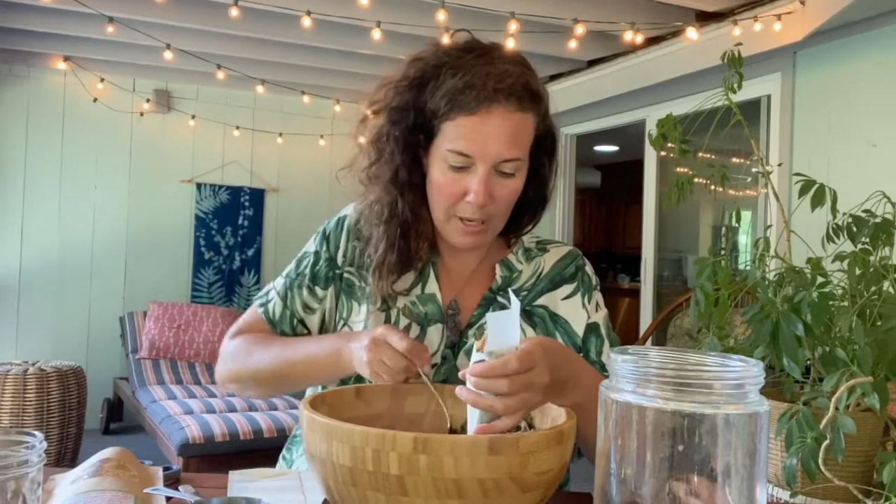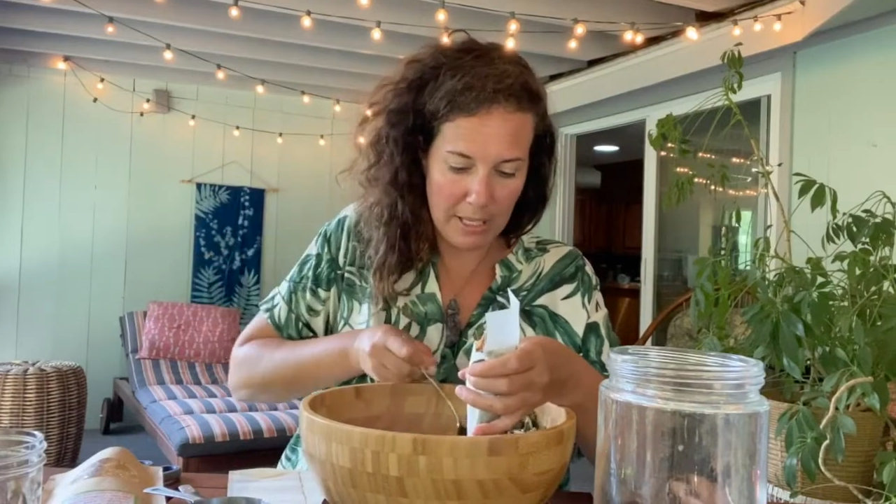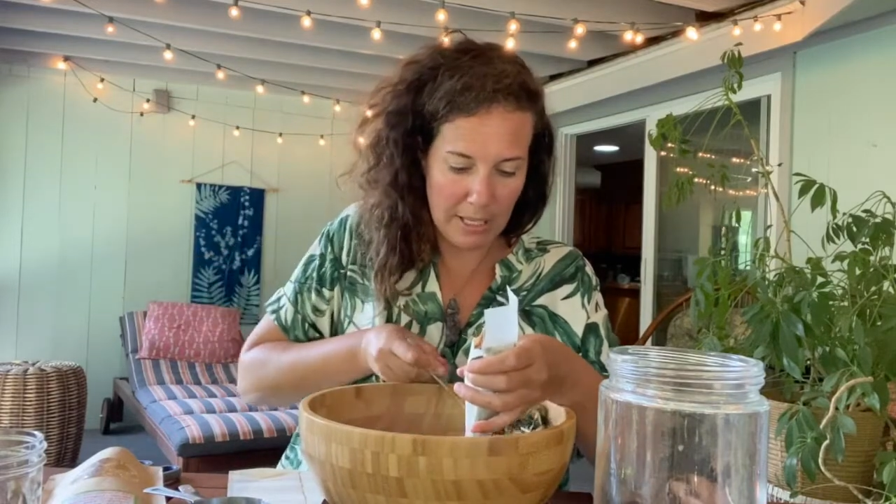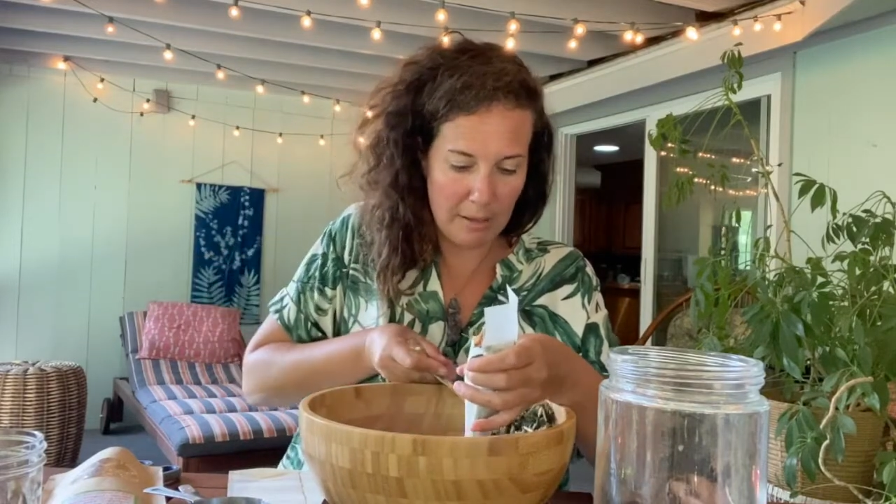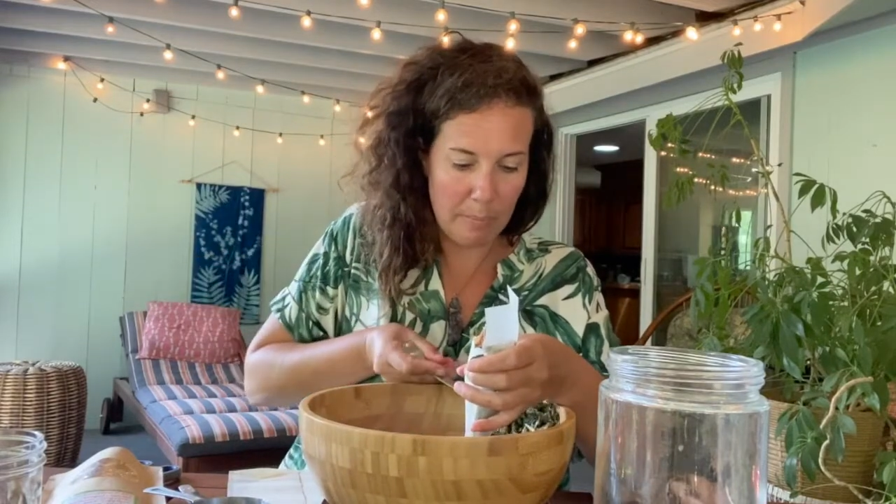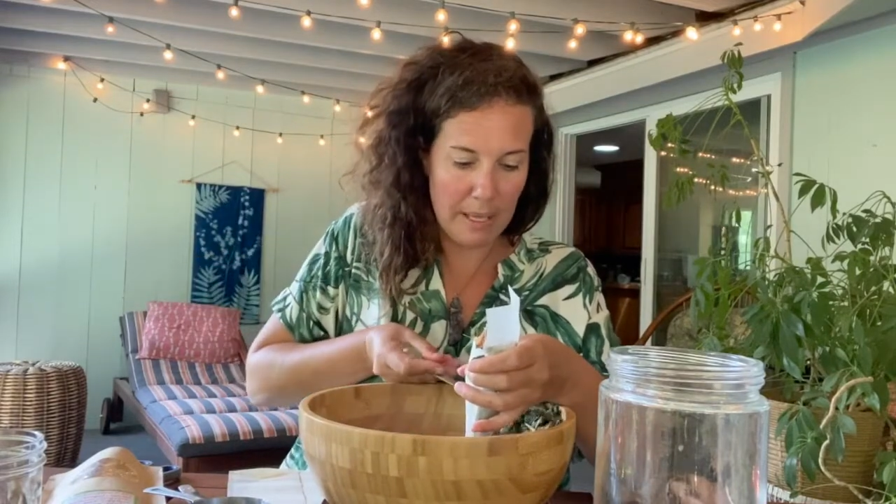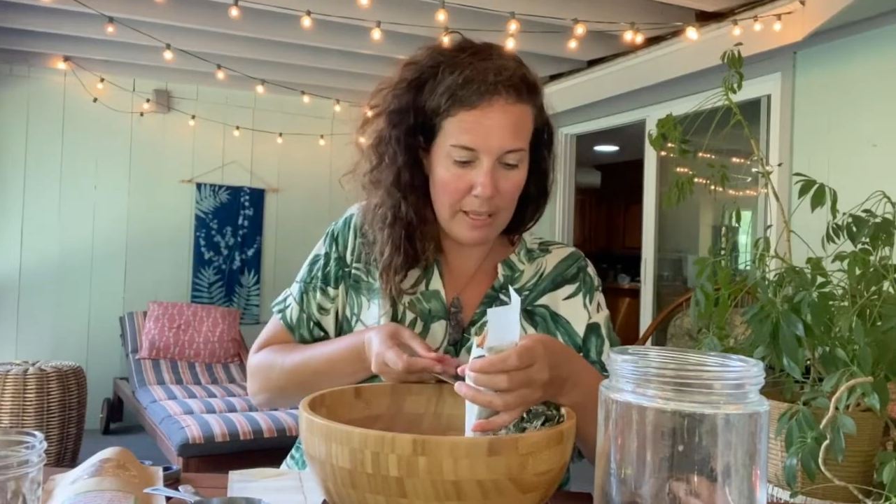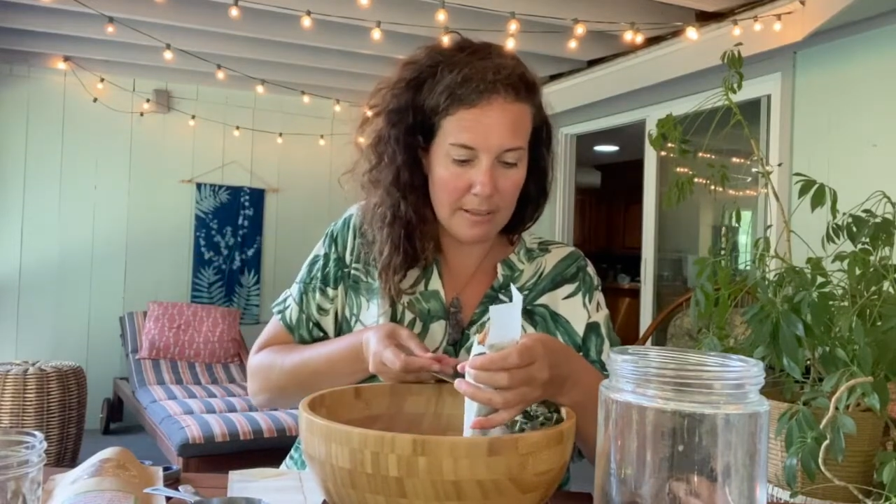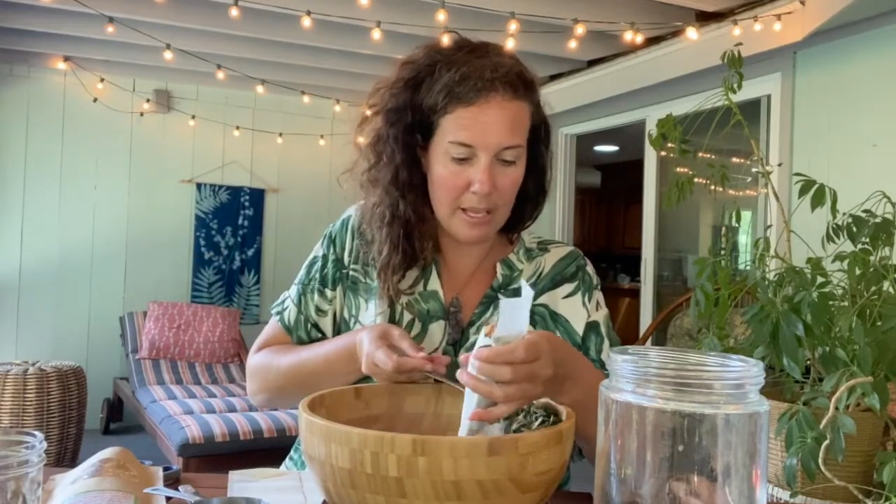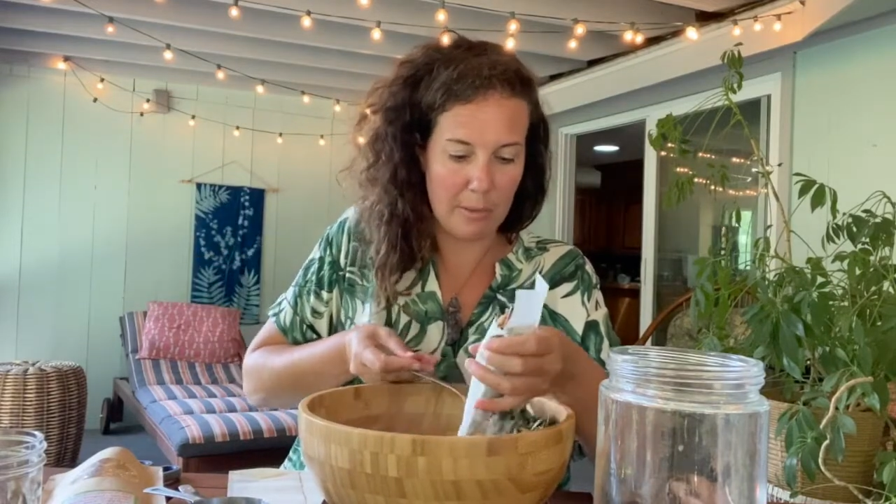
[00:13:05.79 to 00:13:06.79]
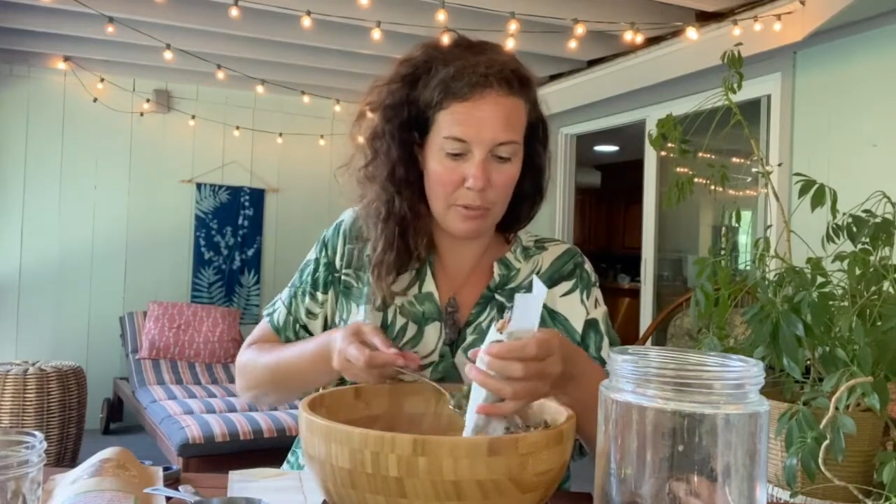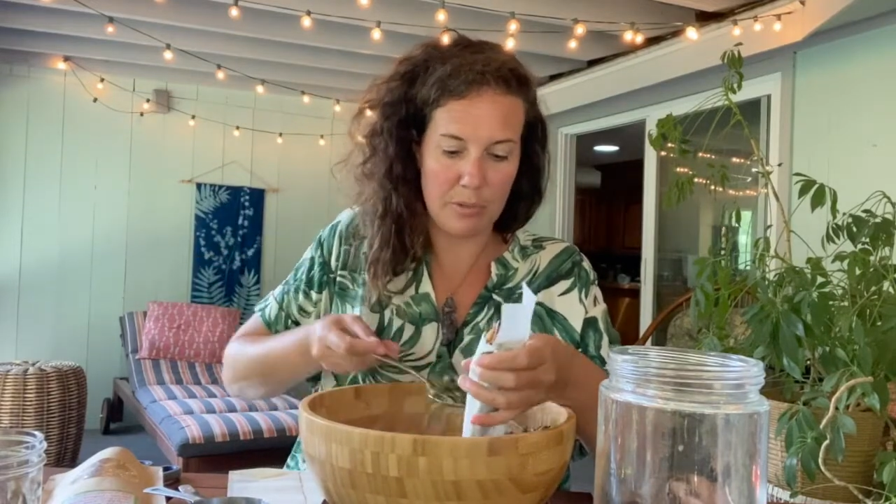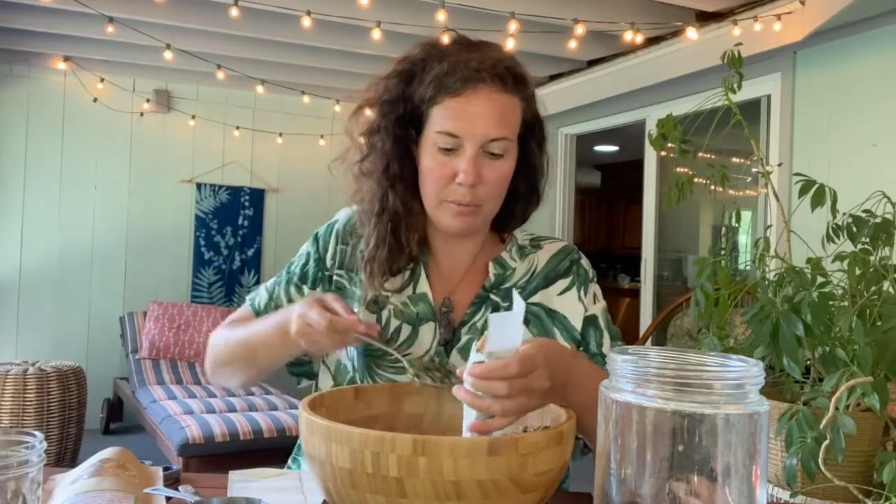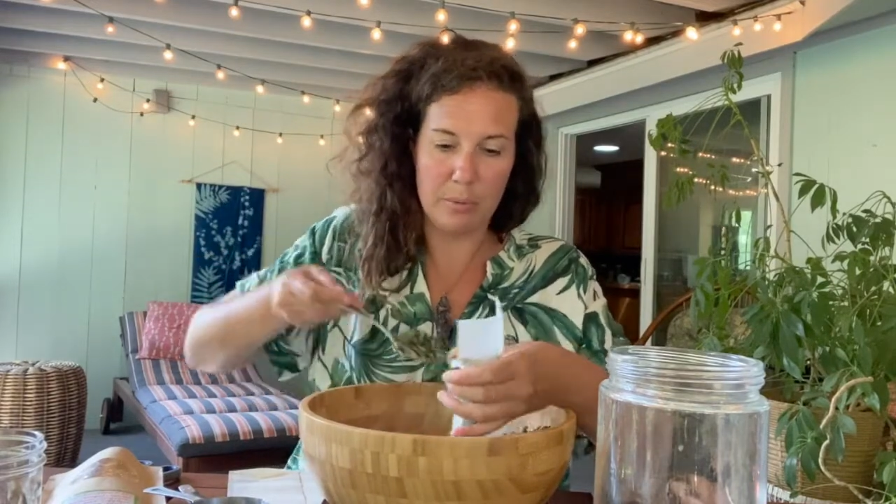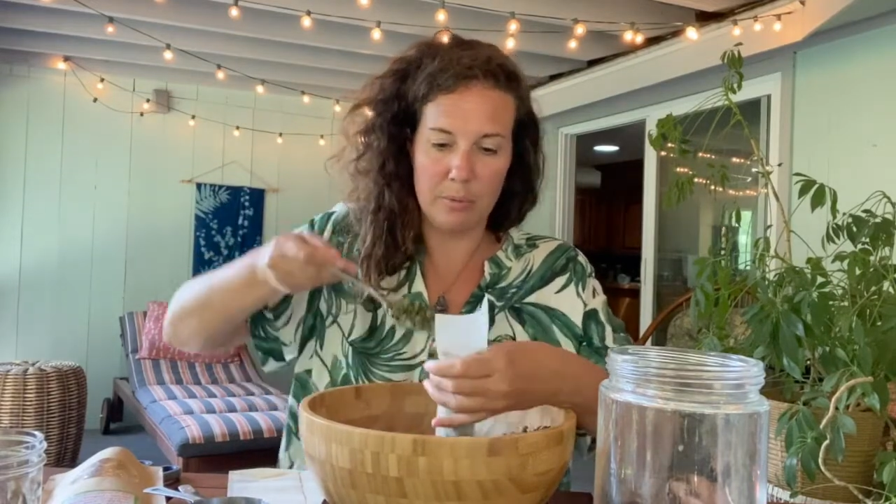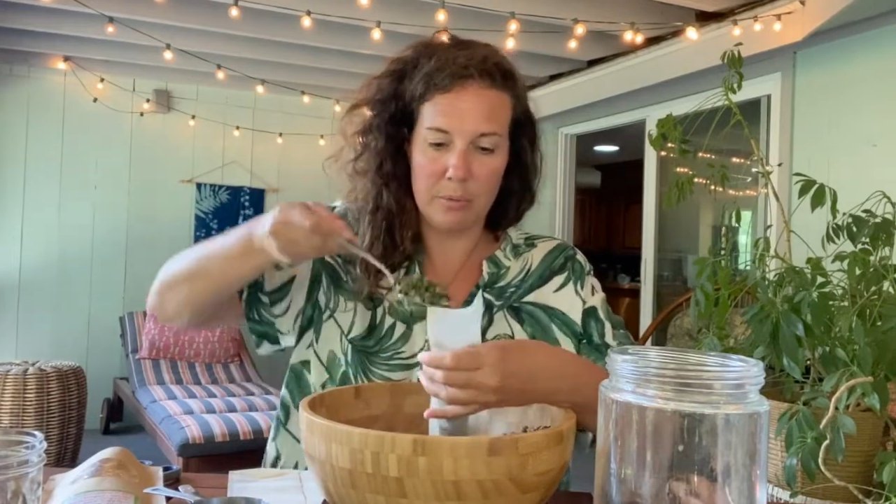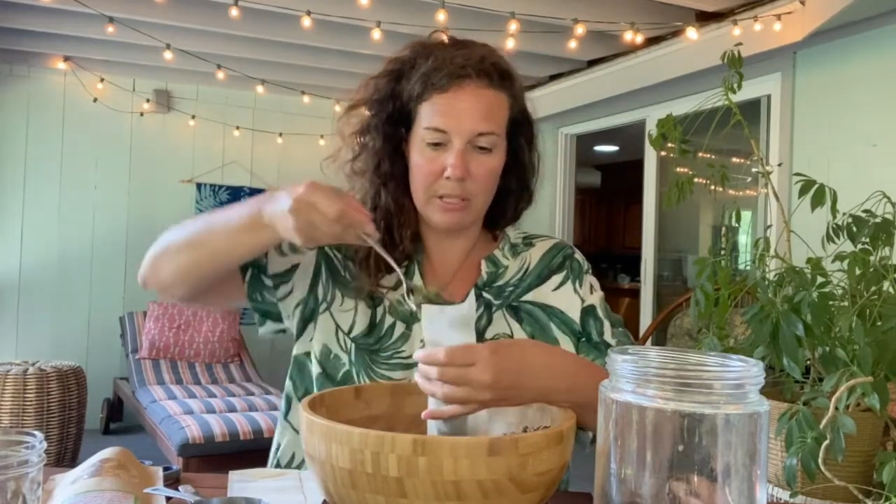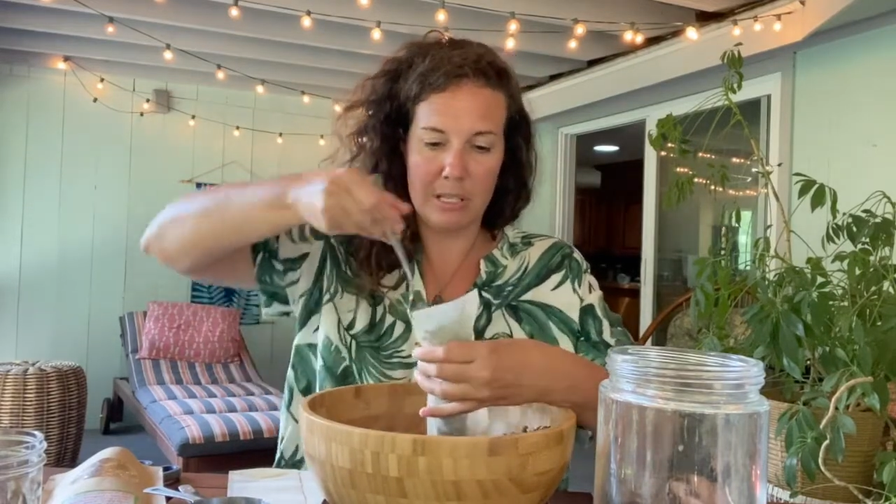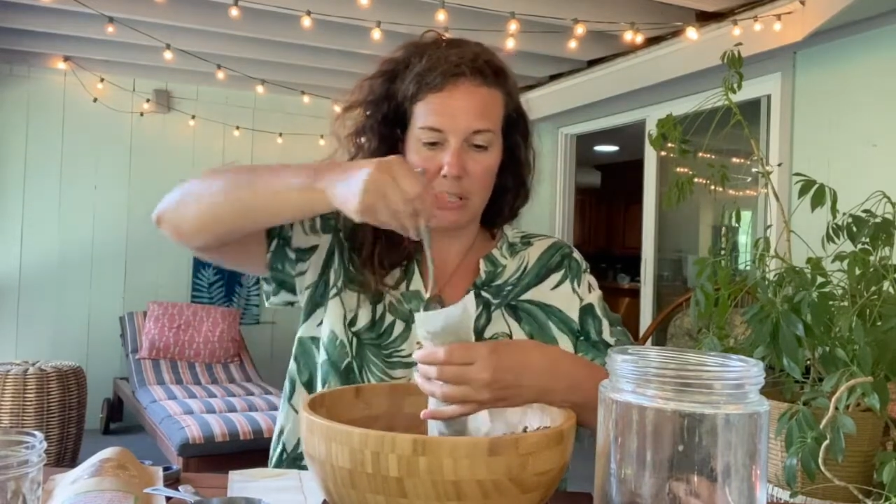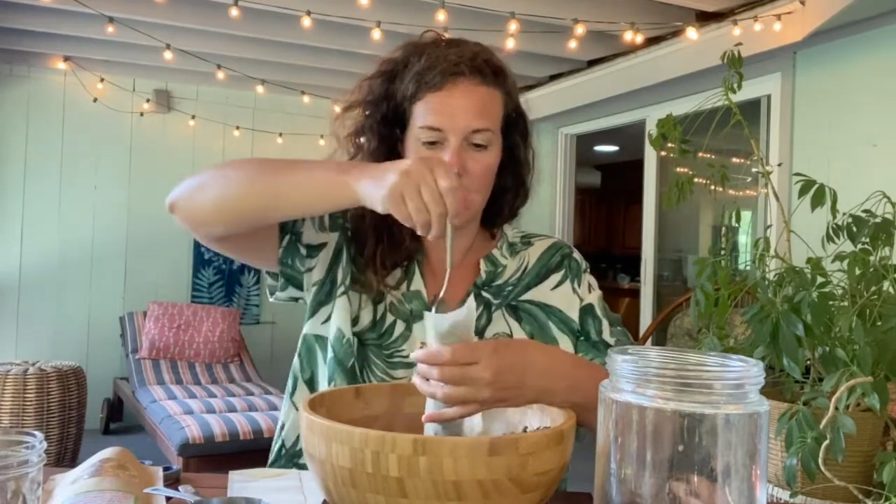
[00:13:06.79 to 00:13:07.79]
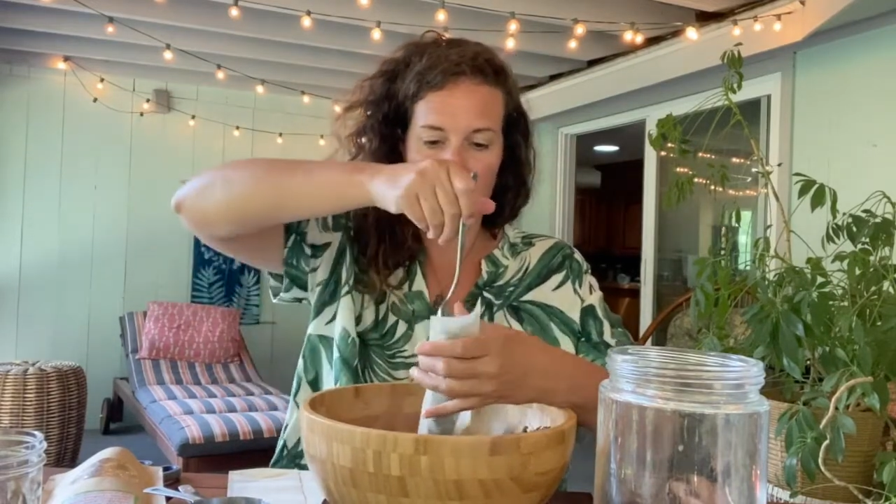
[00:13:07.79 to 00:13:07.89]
heaping tablespoons